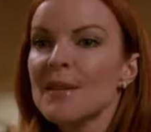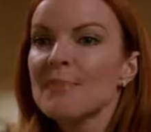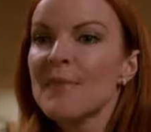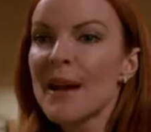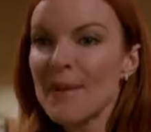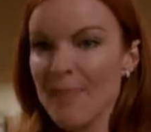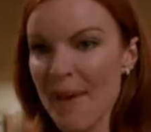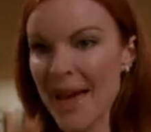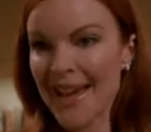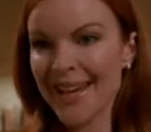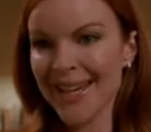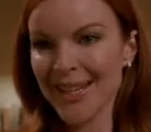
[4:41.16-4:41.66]
My
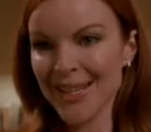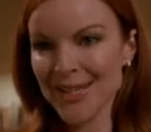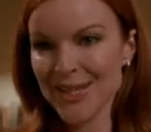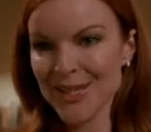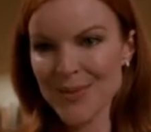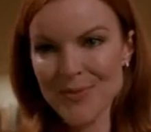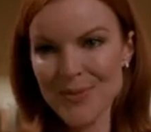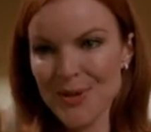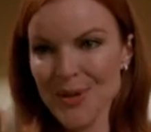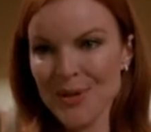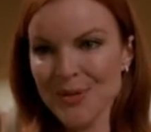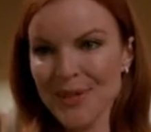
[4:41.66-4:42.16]
backhand's
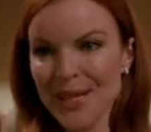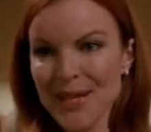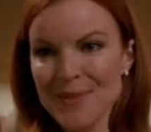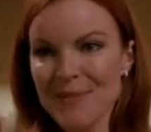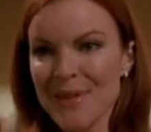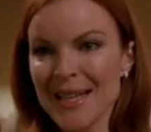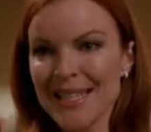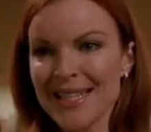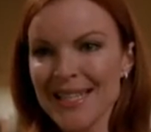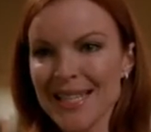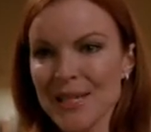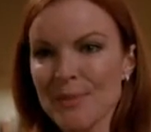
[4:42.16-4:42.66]
improving
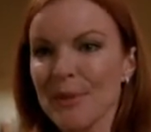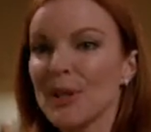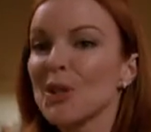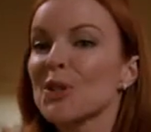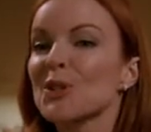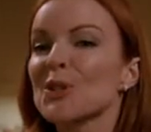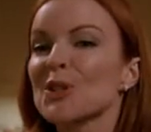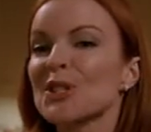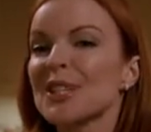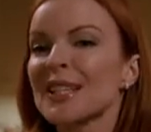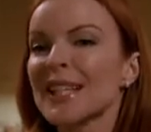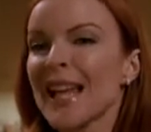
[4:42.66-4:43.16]
immensely, but
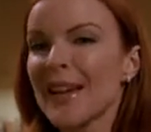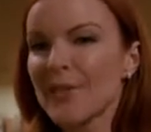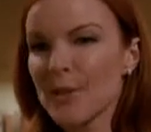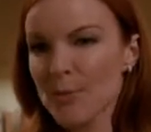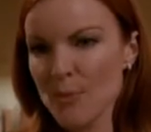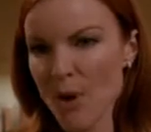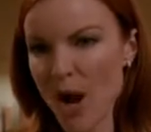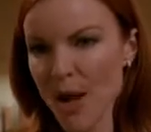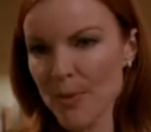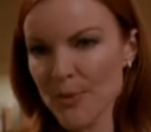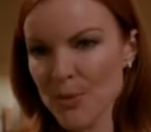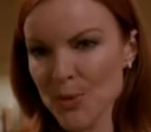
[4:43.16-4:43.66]
you're still having
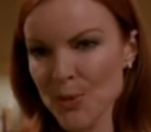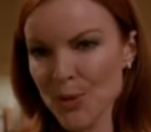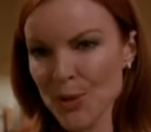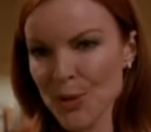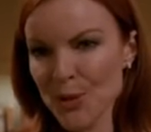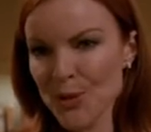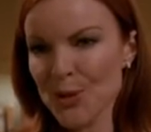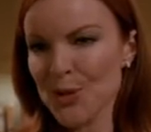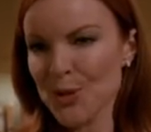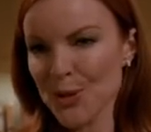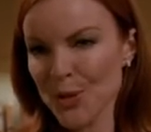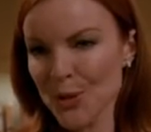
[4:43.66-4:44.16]
problems with
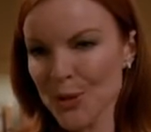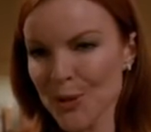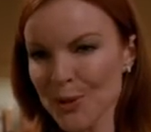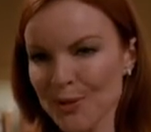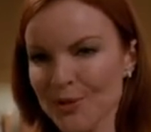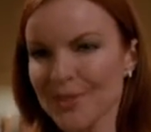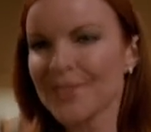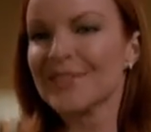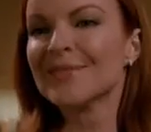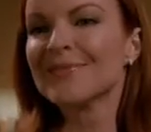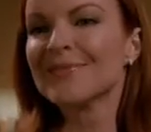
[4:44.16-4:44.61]
your serve.